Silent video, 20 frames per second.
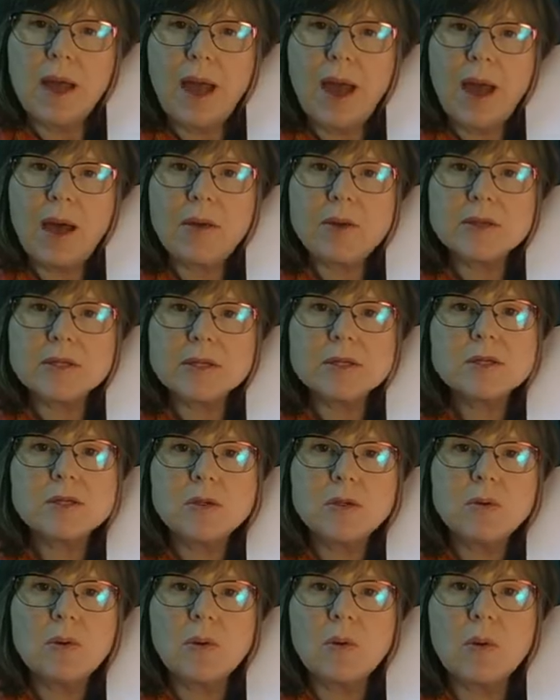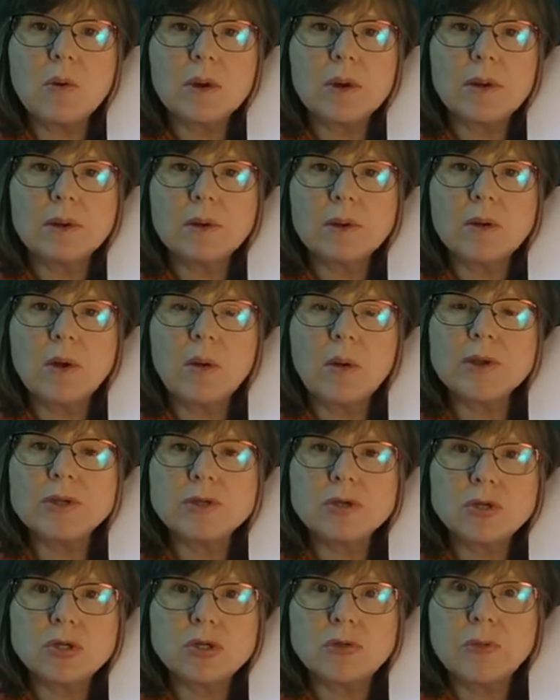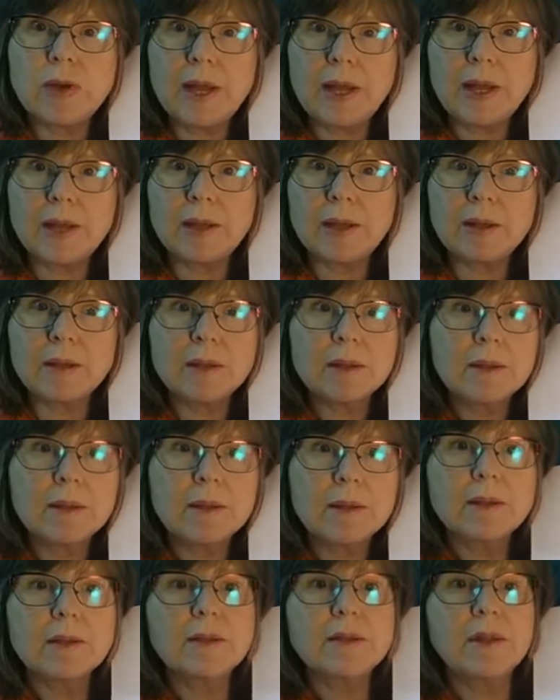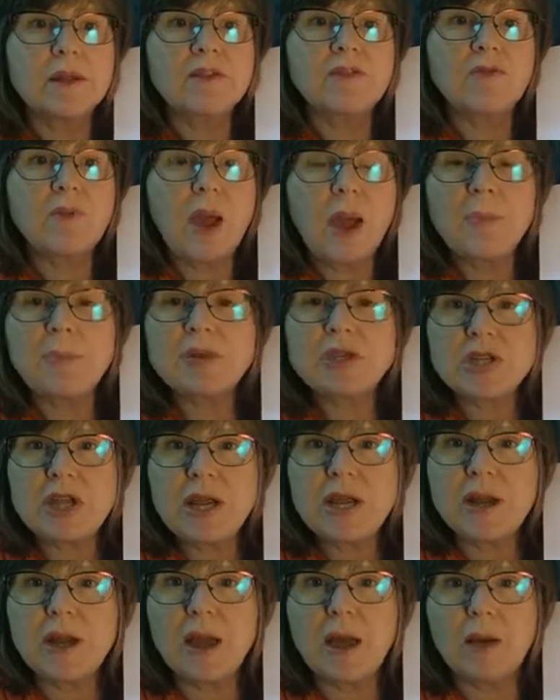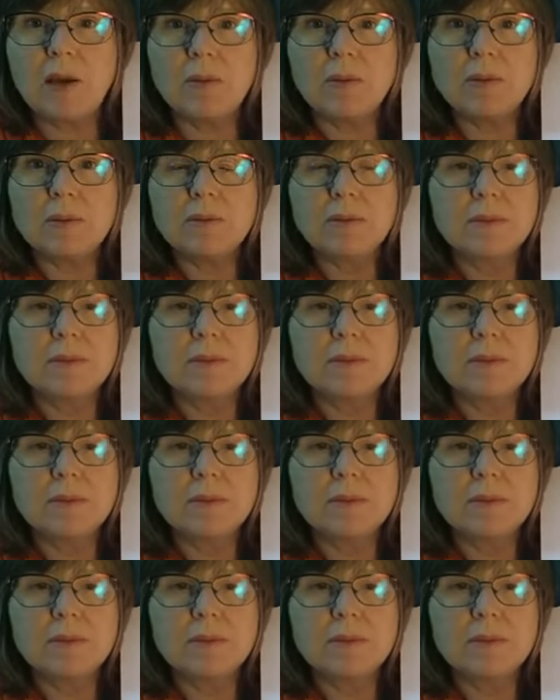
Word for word: how is this unicorn going to drink this Frappuccino?